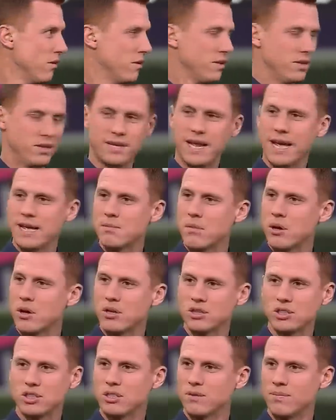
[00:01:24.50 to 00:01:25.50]

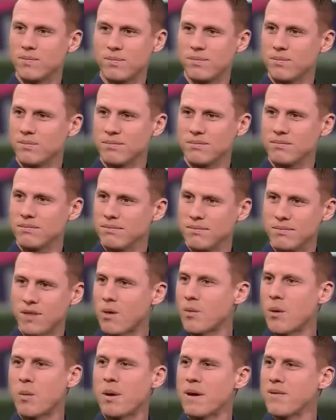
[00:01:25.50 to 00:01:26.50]
Neymars. No
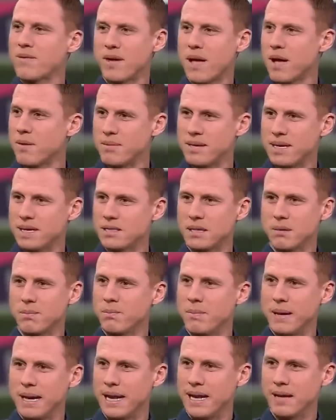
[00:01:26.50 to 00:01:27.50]
one will ever come near to
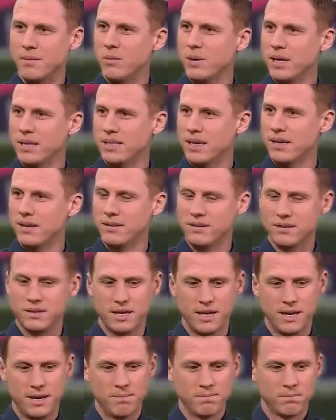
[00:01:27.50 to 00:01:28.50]
Pele and what he
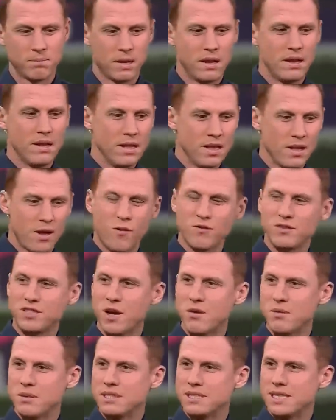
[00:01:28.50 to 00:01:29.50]
done. Obviously,
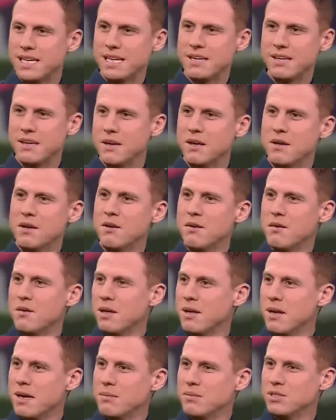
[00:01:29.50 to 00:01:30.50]
only see
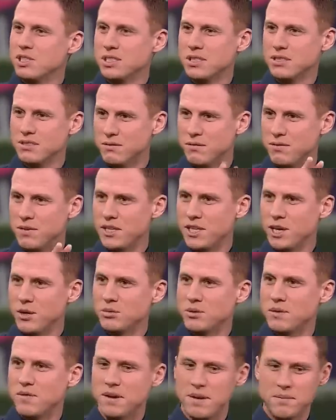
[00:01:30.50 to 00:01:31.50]
images and
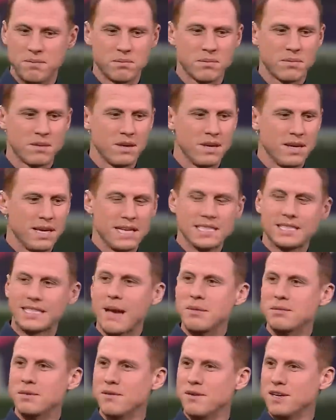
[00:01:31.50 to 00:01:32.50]
videos of him
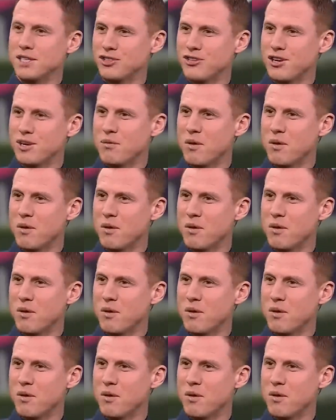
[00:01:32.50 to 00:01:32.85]
escape to victory.